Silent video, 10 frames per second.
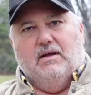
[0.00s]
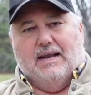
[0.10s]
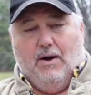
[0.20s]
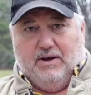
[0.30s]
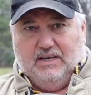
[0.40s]

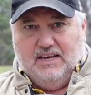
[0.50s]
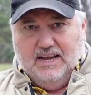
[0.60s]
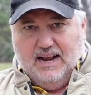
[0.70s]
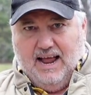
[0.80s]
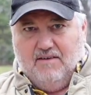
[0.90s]
Now it
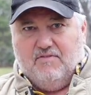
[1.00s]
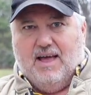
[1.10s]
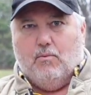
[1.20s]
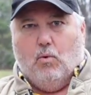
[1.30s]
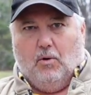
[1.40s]
did have
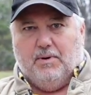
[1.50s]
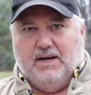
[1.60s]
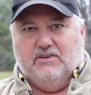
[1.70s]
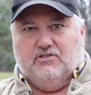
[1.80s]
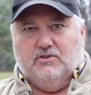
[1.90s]
that
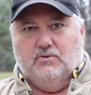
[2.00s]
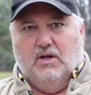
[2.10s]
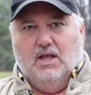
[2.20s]
warping issue